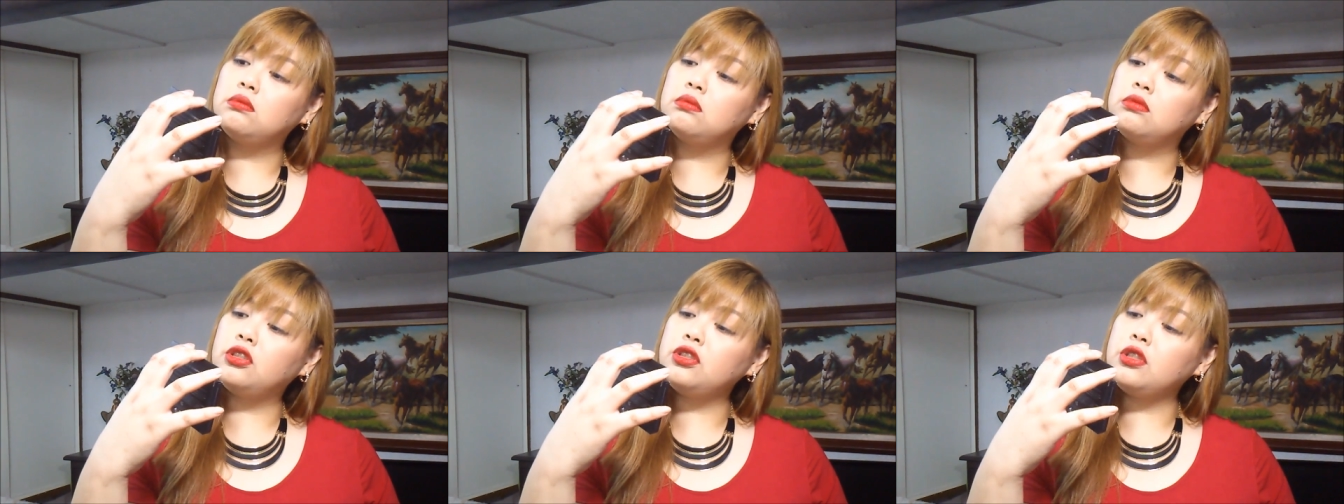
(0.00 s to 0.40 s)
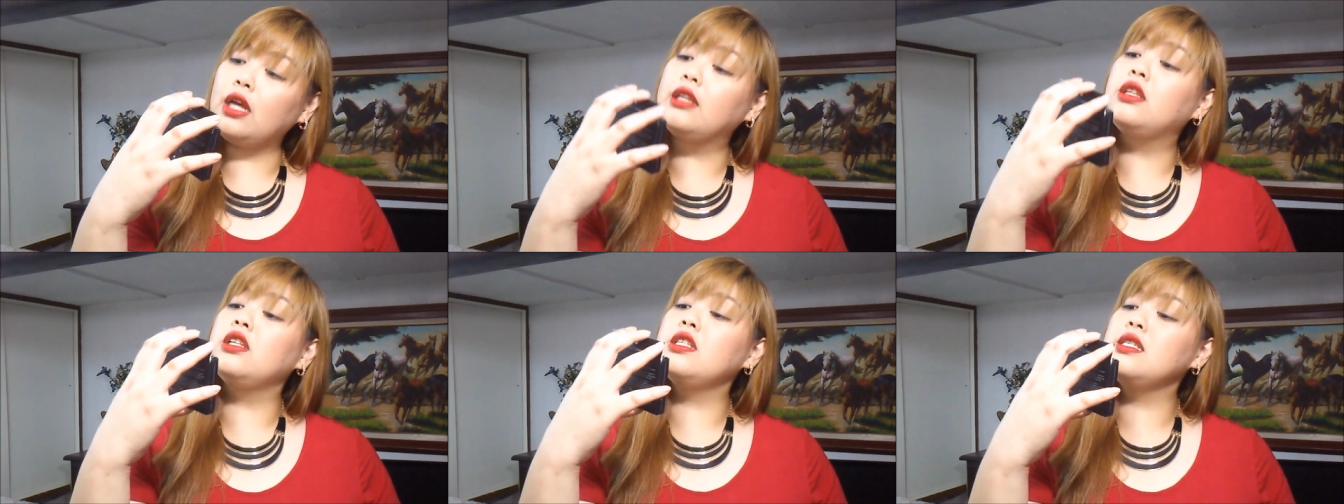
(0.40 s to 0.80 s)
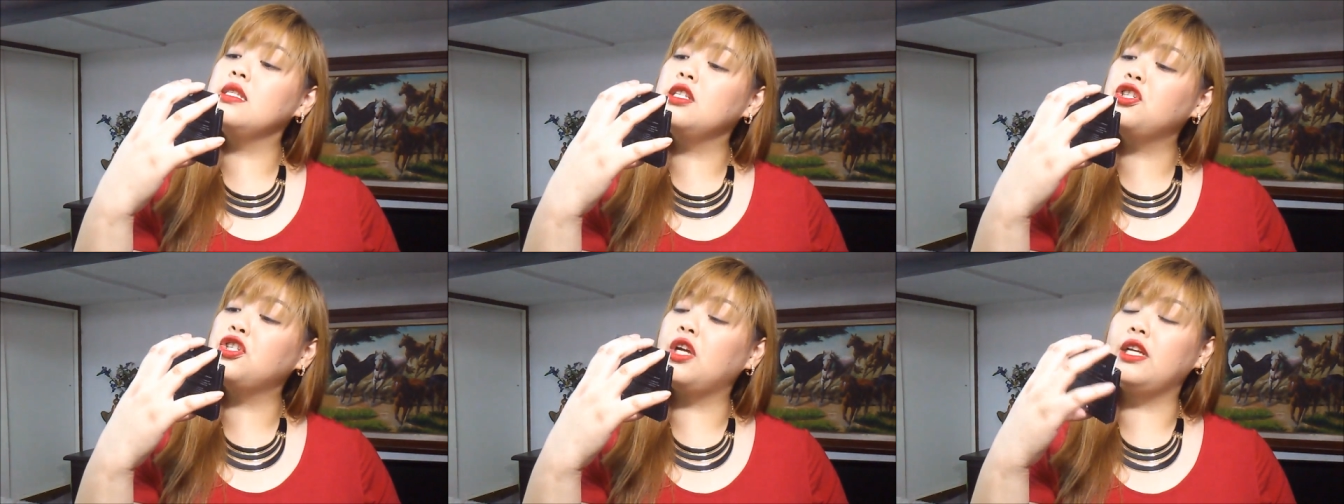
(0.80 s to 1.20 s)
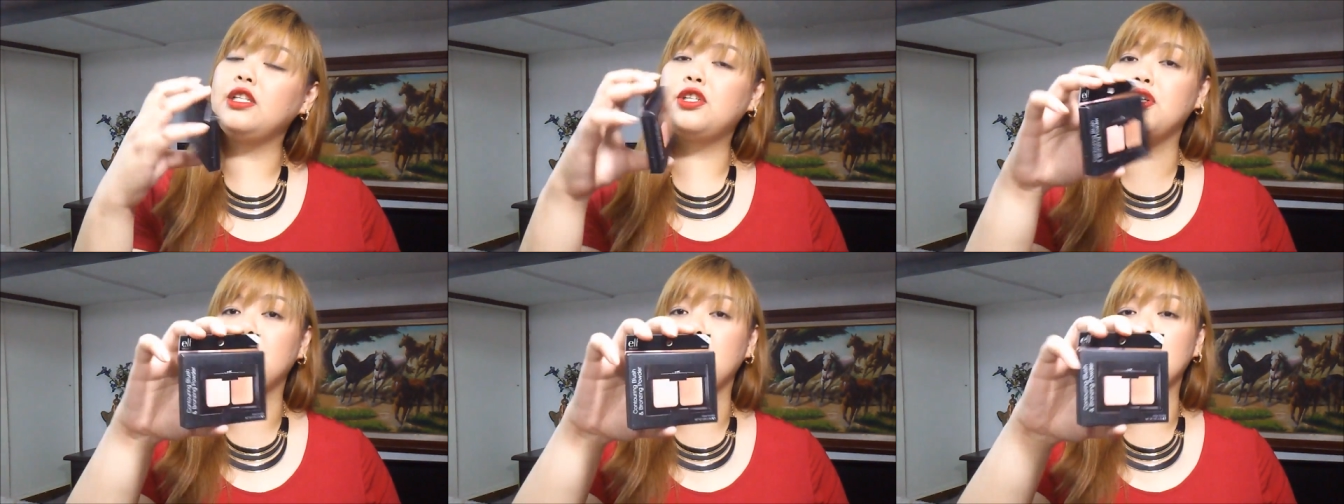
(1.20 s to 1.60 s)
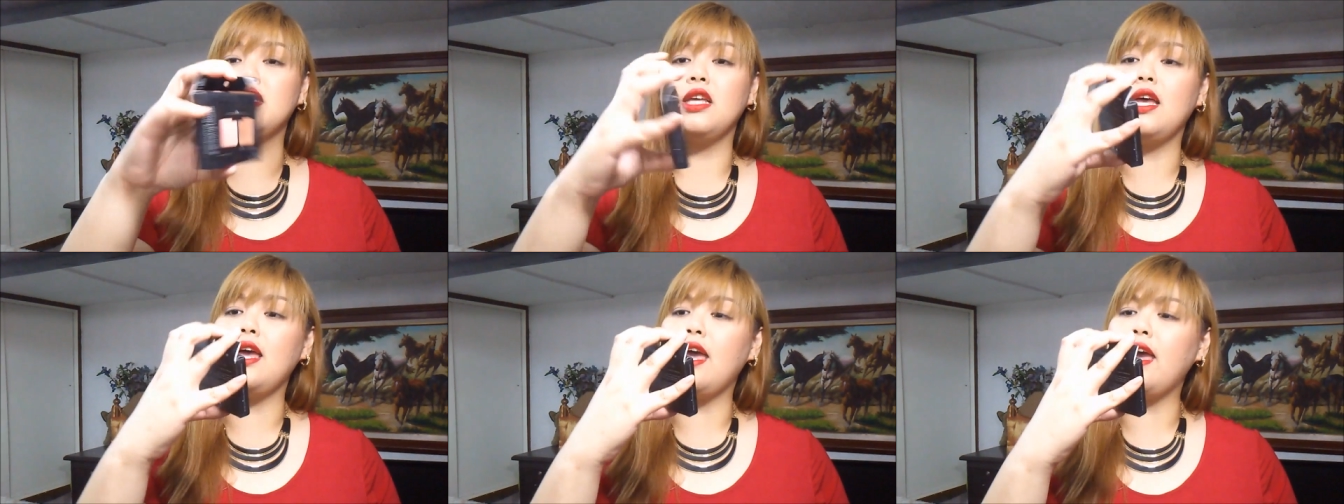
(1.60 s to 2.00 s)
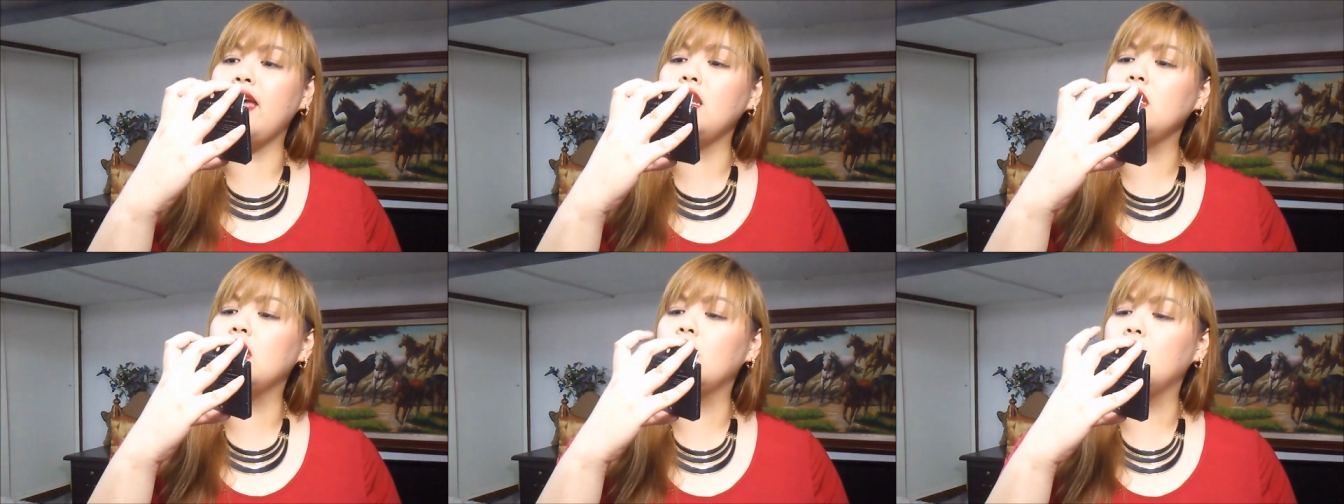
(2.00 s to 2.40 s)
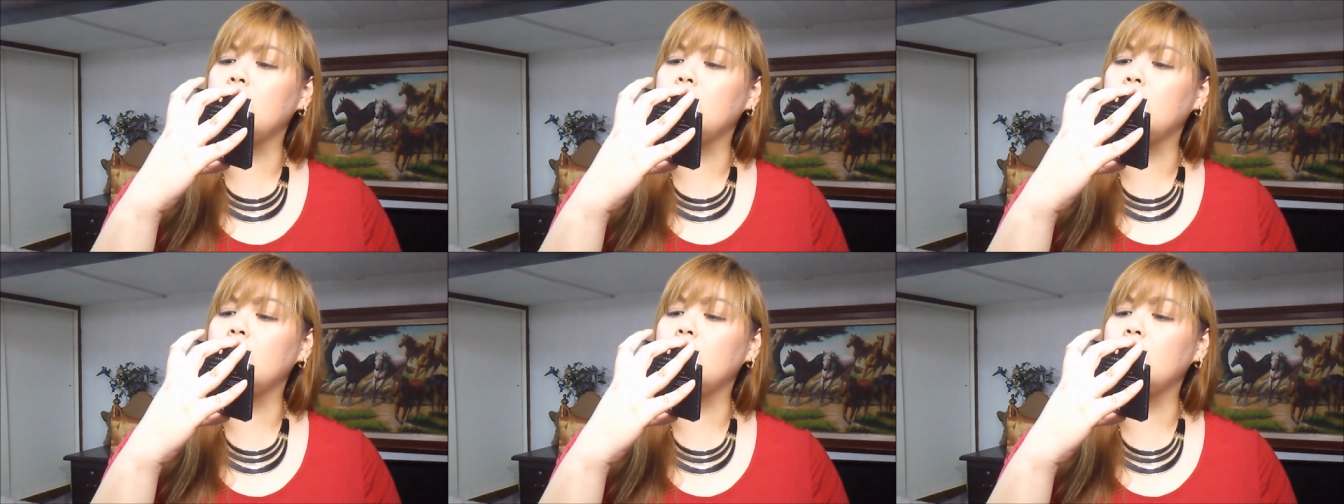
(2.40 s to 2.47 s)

there's, uh, this is in the shade Turks and